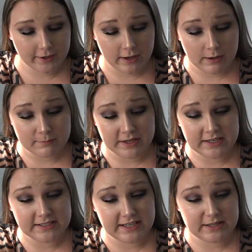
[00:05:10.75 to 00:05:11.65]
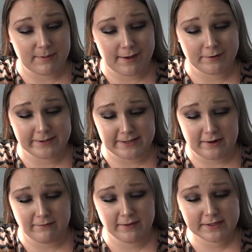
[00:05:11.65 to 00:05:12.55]
I'm gonna take the batteries
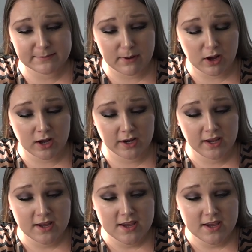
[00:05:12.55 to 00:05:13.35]
out of this mod.